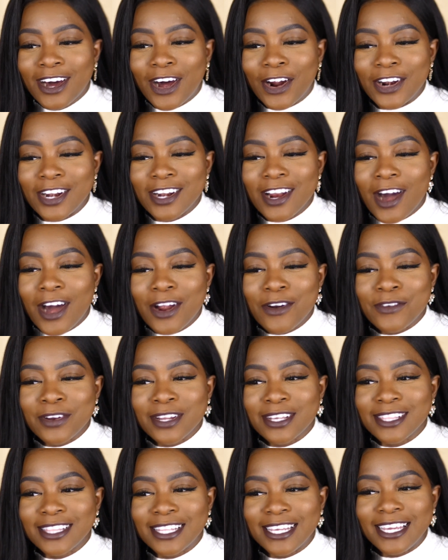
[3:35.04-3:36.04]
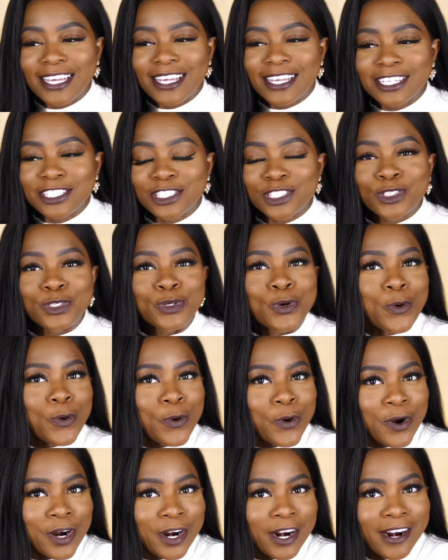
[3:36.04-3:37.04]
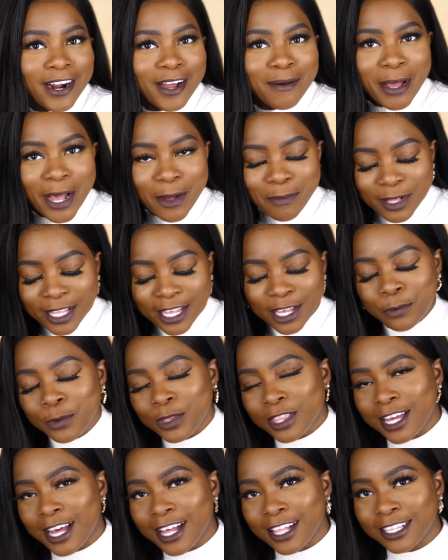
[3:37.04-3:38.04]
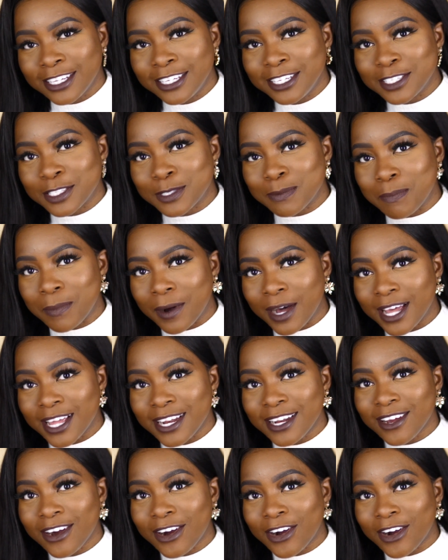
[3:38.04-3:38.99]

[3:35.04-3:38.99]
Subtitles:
are not really sure about playing with colors but